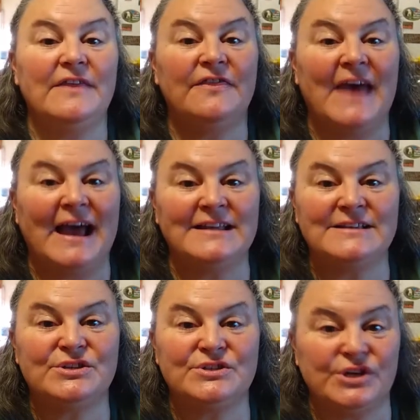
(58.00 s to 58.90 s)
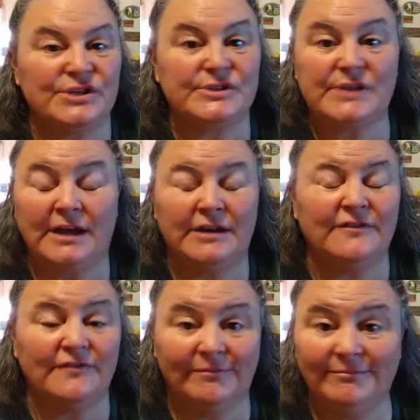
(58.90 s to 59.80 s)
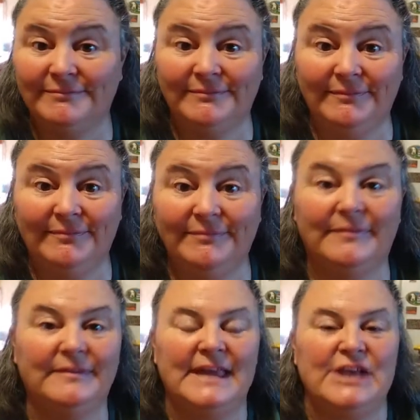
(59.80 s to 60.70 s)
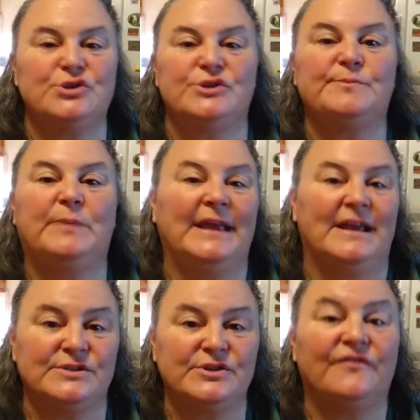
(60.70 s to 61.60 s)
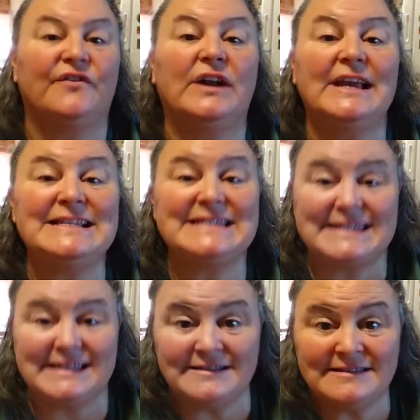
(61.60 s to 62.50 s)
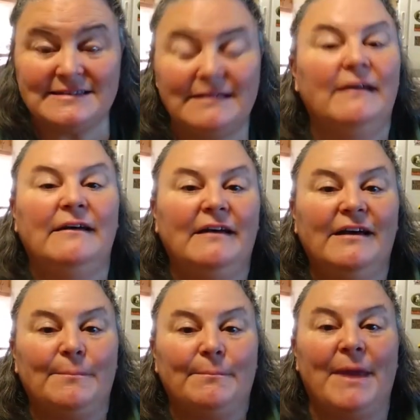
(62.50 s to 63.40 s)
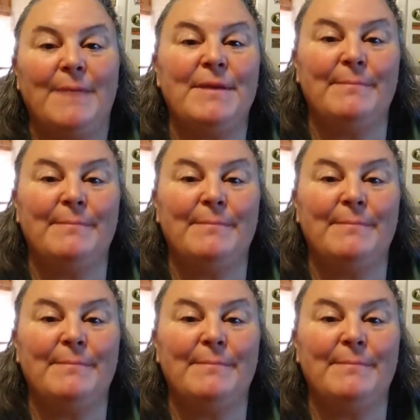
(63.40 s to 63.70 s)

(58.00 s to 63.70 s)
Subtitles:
That is just kind of nature's plan. So for instance, baby